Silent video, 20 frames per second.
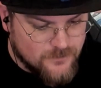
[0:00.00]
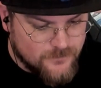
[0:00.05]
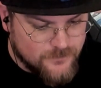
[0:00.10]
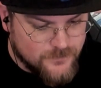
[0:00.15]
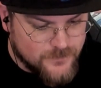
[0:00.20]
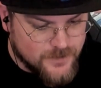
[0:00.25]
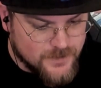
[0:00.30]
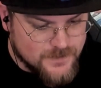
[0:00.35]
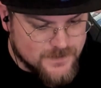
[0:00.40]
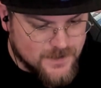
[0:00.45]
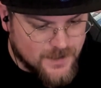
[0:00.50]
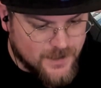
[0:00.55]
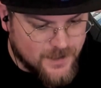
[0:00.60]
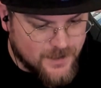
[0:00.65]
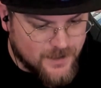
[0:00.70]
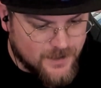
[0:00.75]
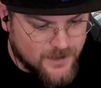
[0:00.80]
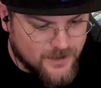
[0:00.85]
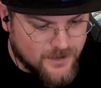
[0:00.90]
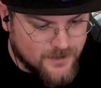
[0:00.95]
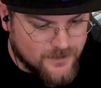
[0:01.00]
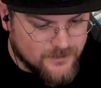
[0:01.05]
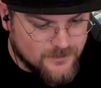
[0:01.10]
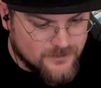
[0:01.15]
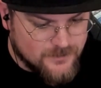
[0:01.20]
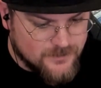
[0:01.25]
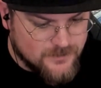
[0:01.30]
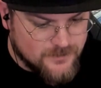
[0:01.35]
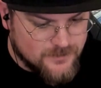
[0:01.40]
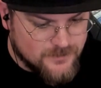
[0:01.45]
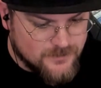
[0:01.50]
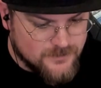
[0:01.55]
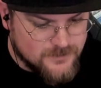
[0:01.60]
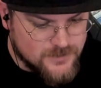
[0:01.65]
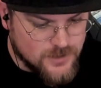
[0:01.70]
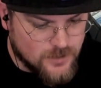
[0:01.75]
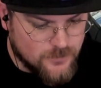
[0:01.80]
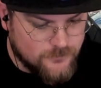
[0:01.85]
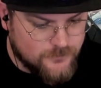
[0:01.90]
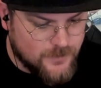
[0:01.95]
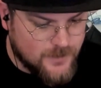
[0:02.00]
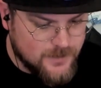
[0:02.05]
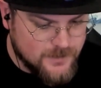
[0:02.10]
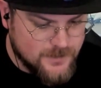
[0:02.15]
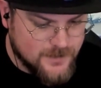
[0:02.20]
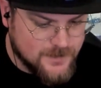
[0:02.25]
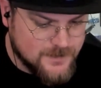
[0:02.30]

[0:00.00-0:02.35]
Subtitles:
There's a Dome Fall, like